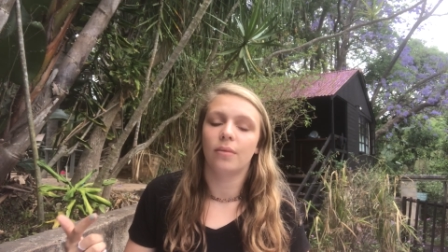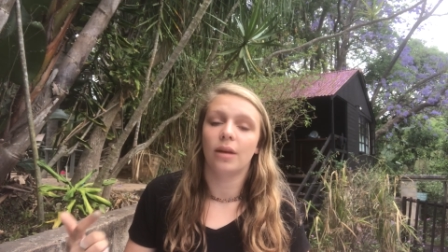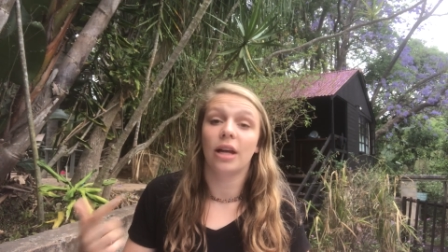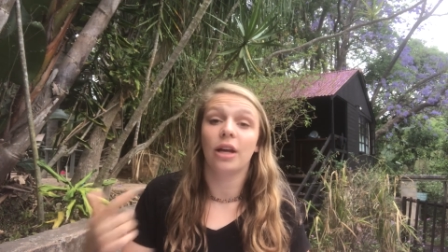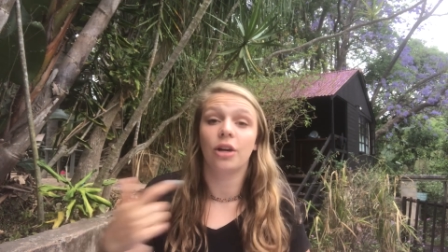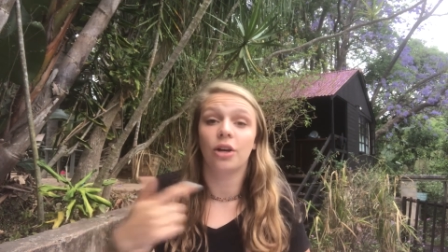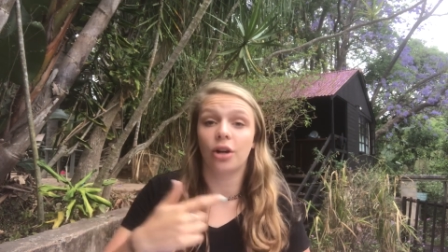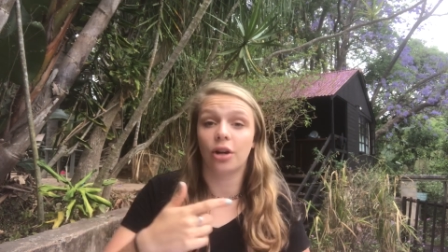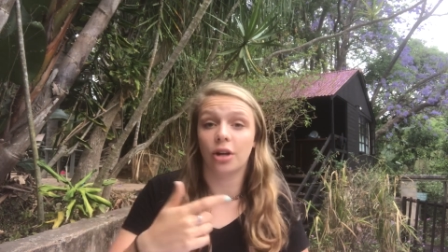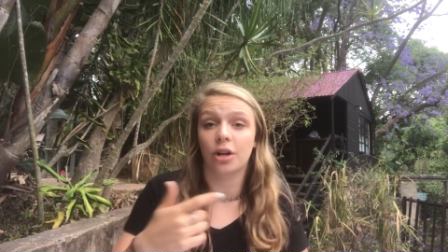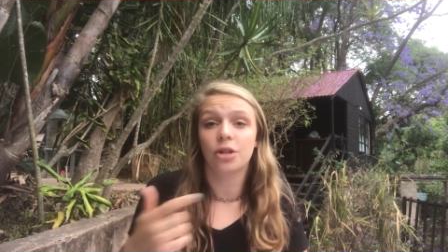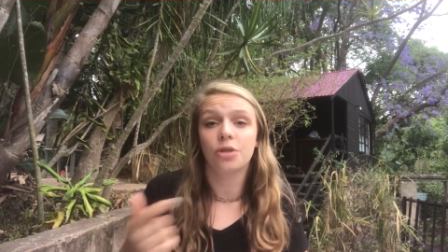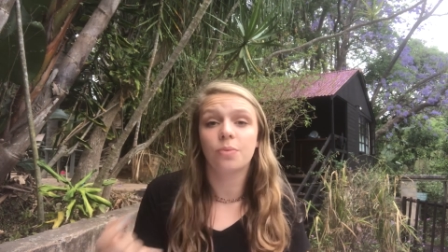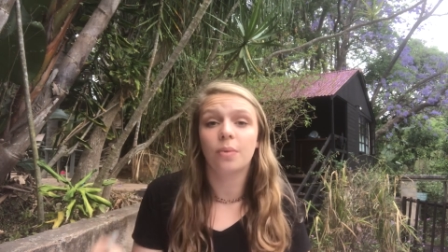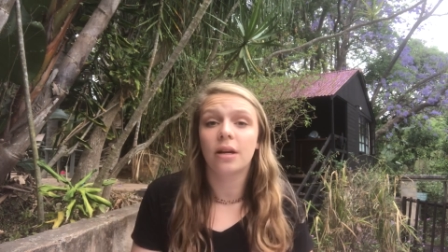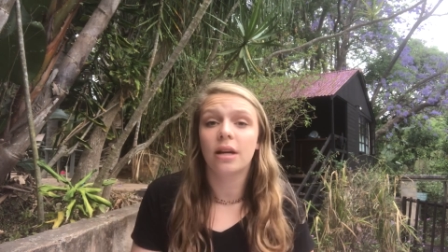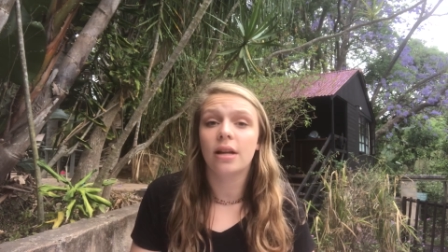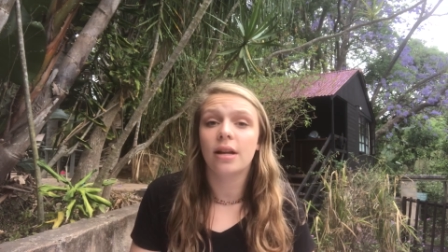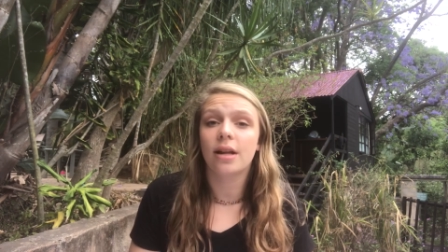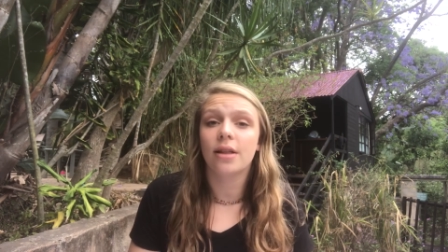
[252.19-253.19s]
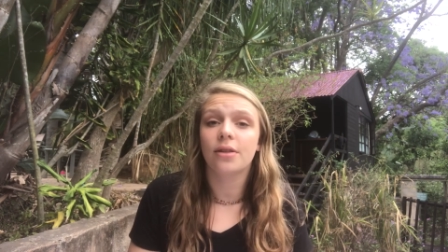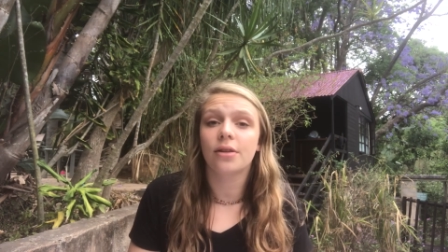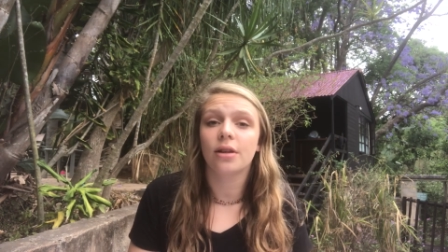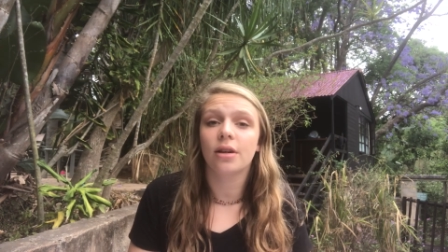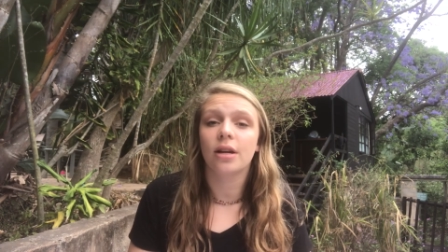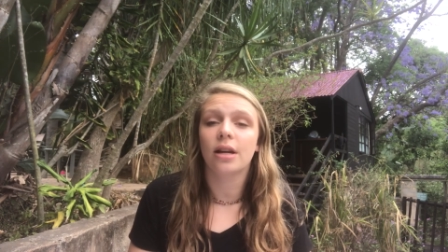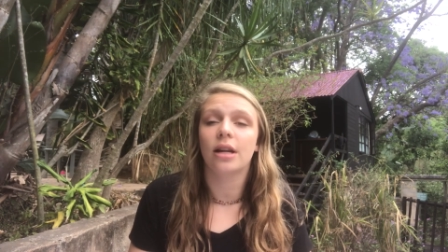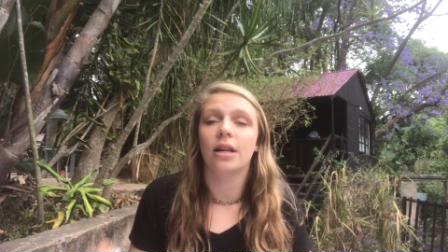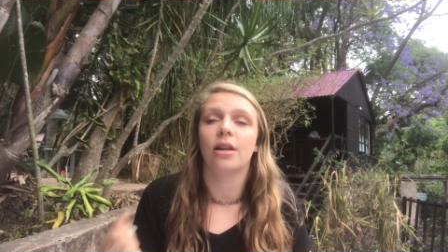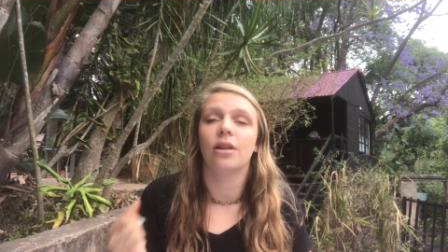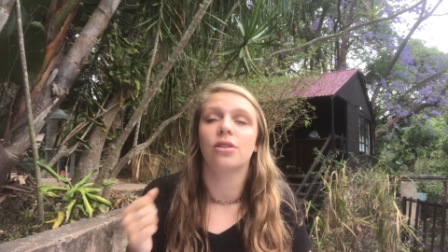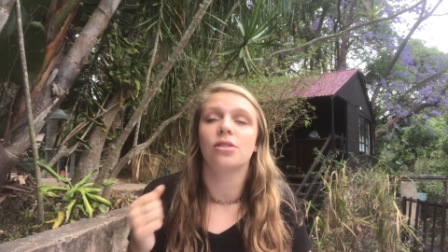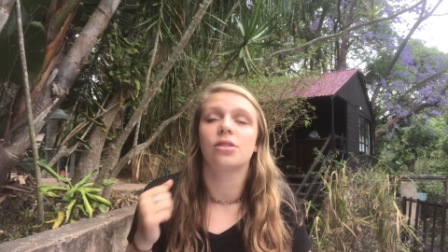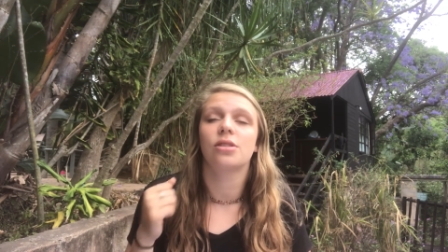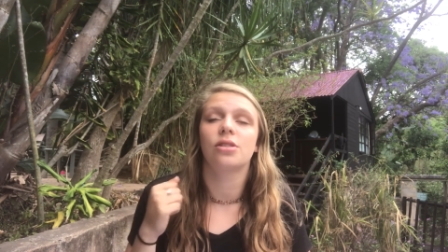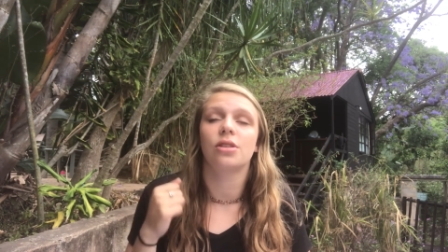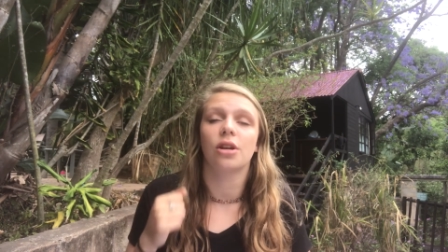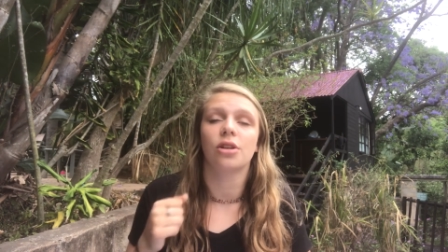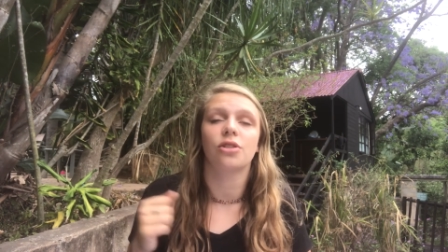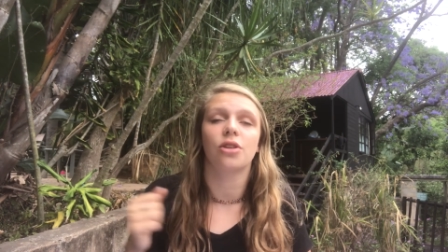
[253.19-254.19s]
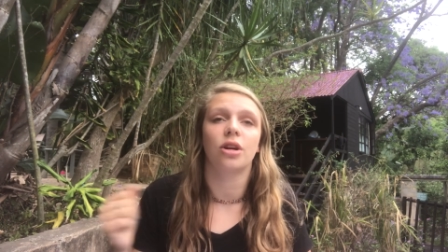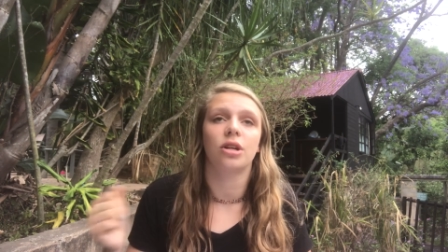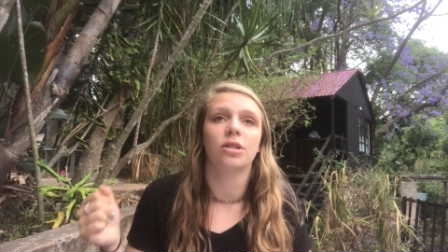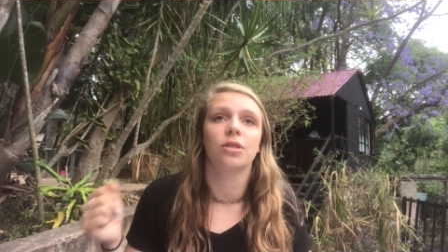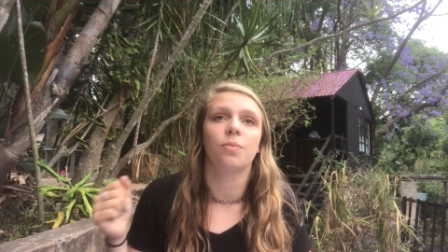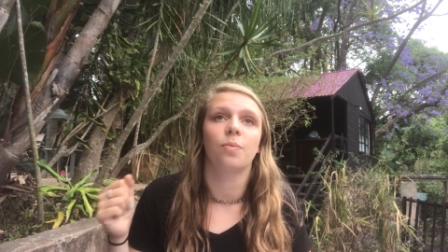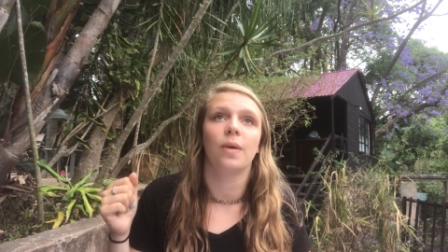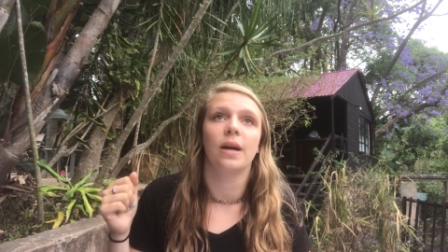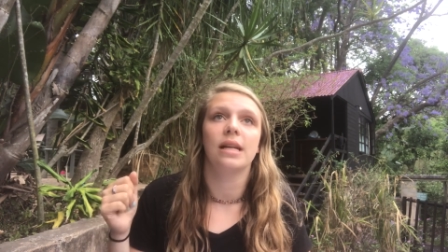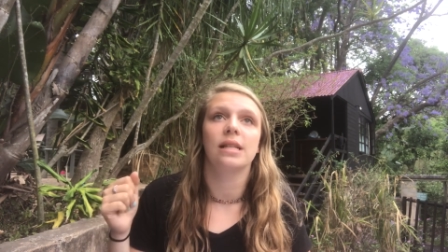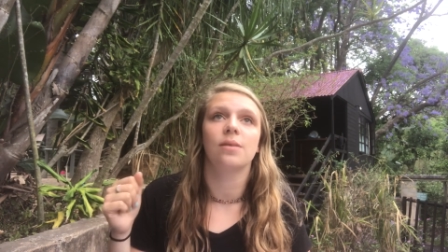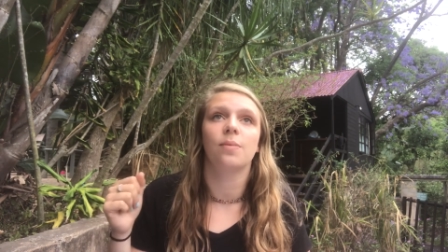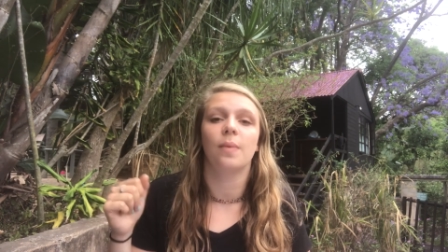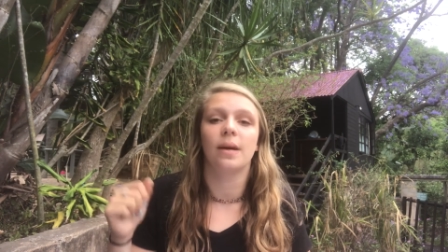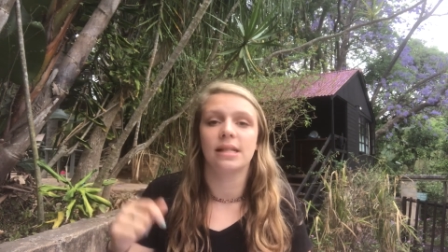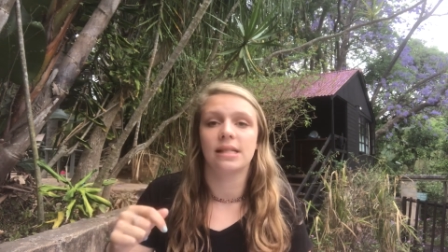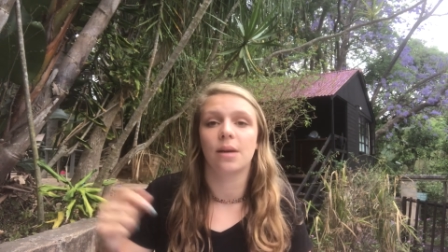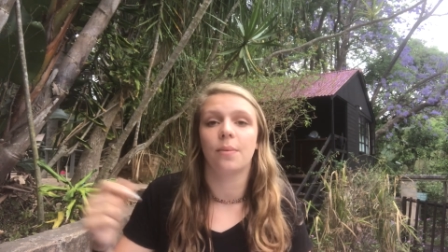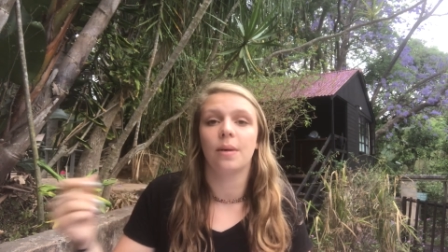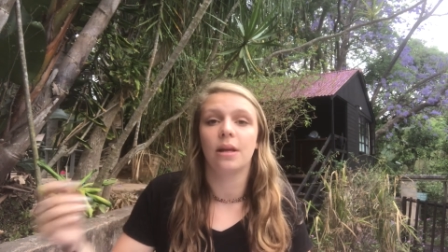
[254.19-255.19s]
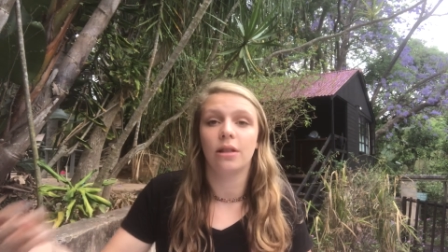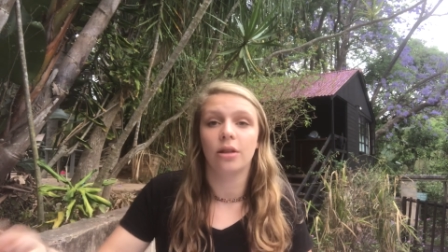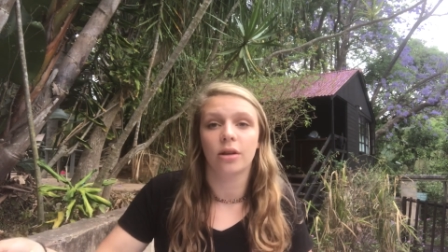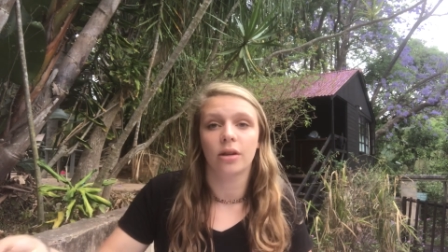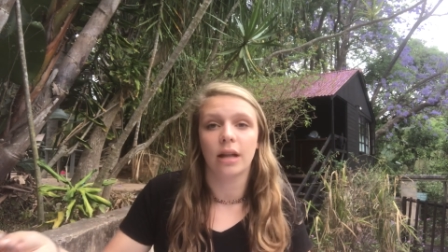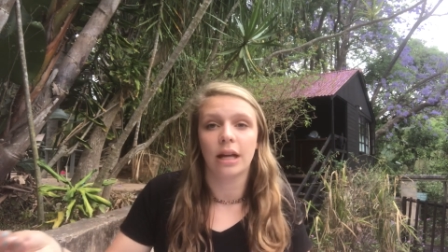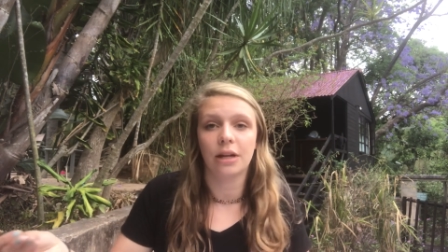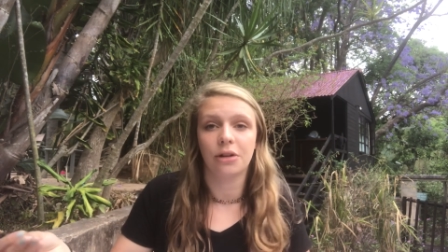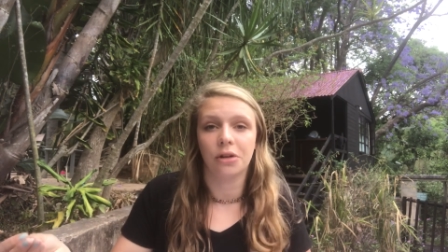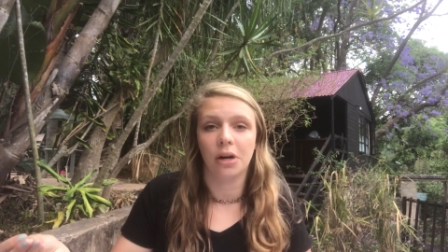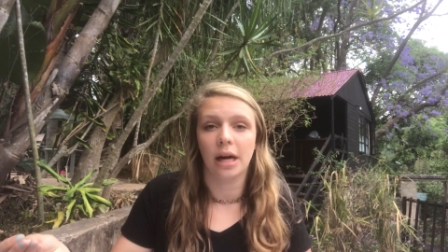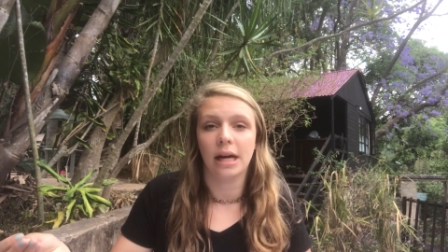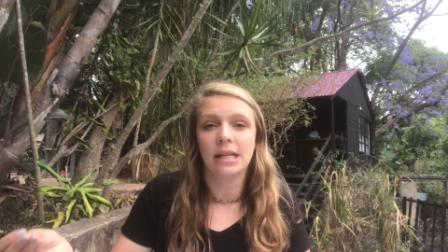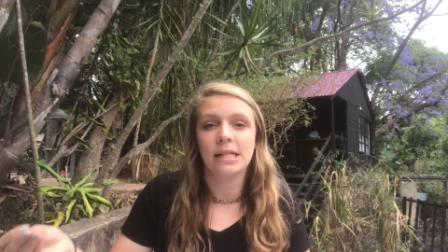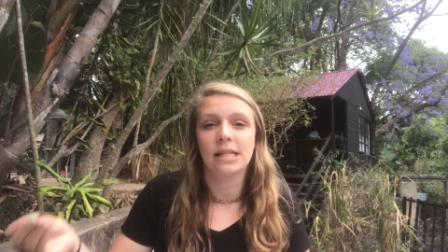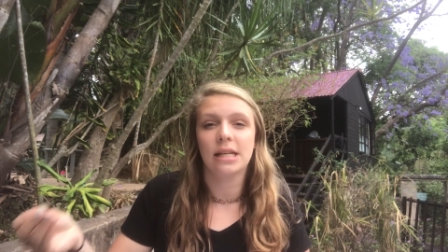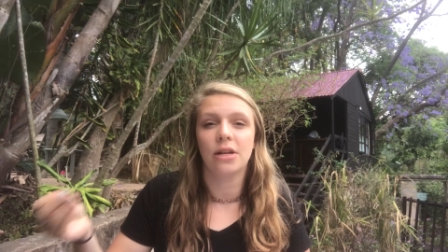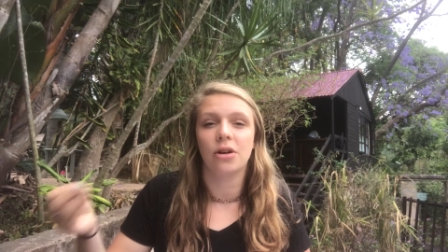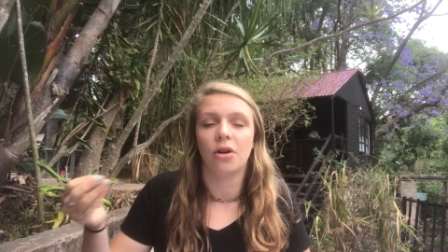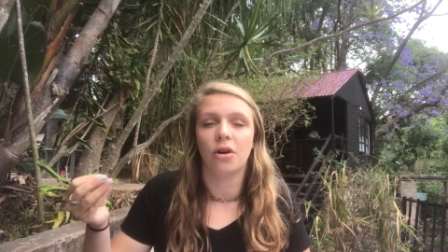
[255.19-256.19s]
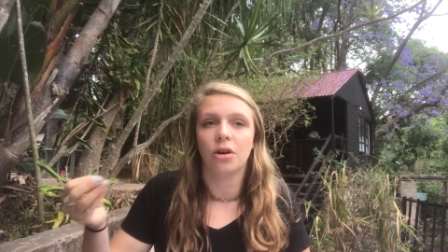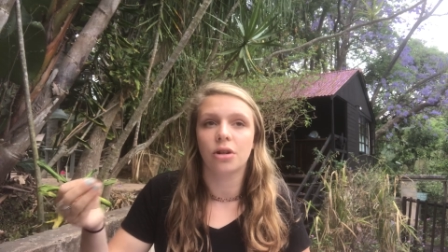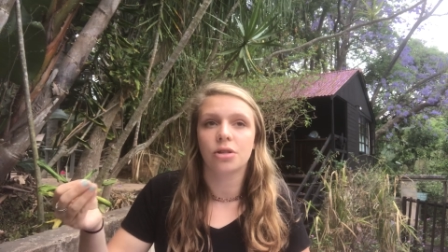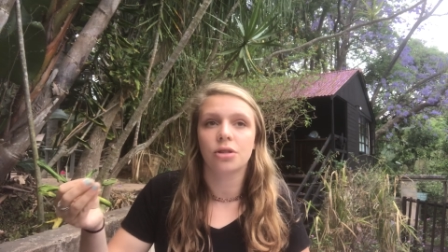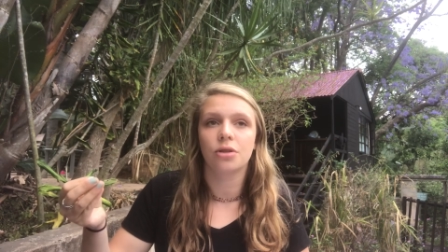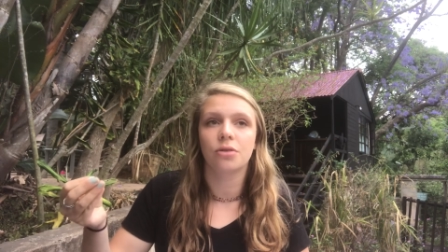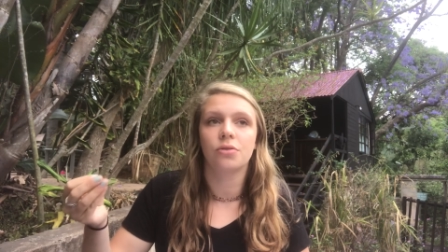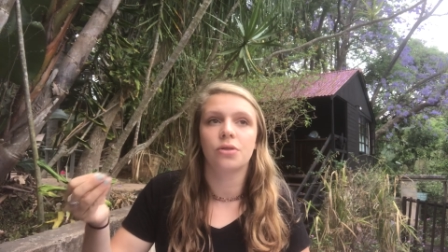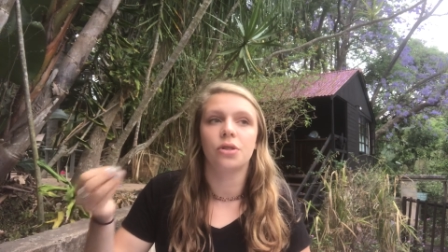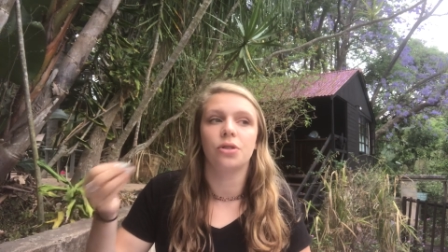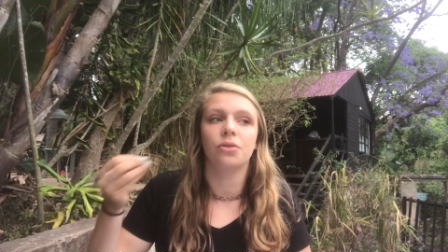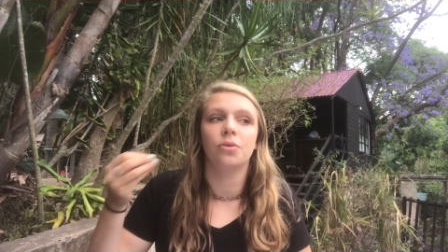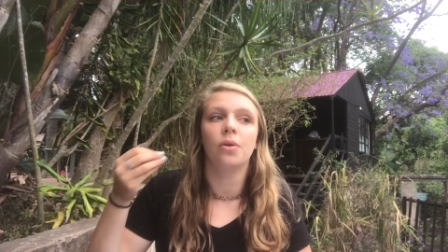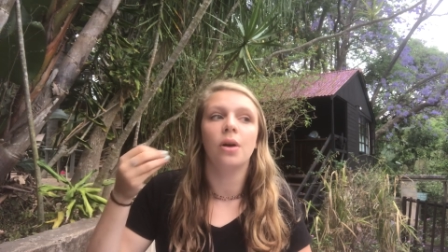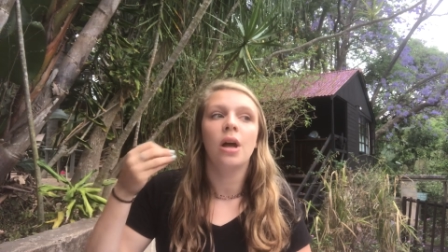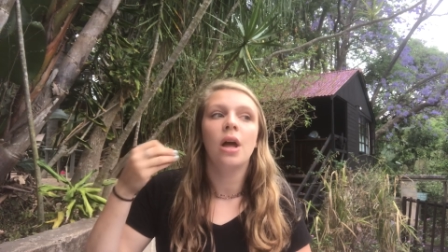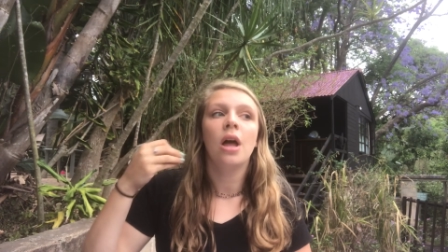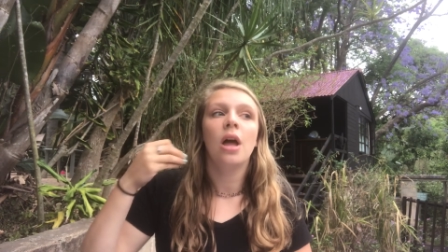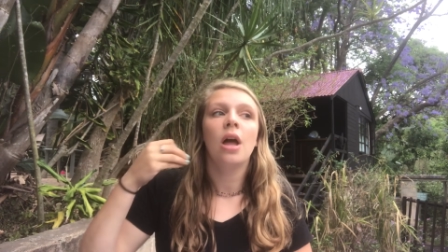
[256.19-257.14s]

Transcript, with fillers: encourage one another in such awesome ways in ways that we look like christ and also to